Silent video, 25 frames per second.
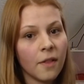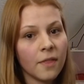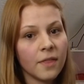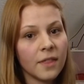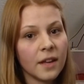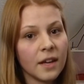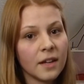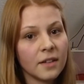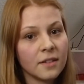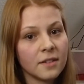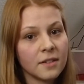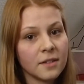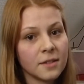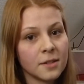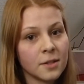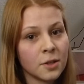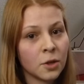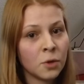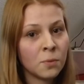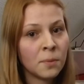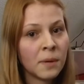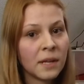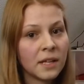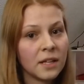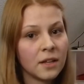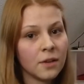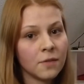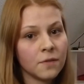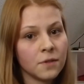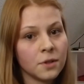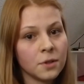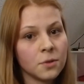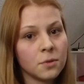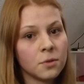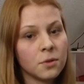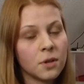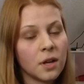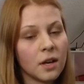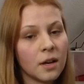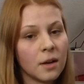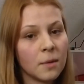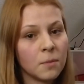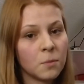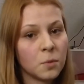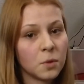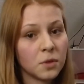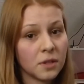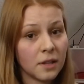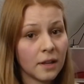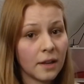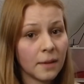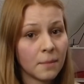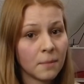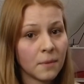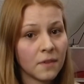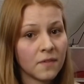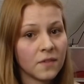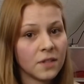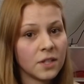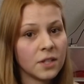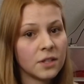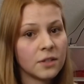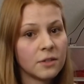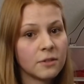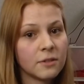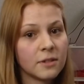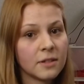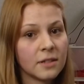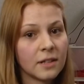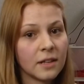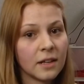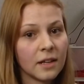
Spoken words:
that so many of you would like my videos,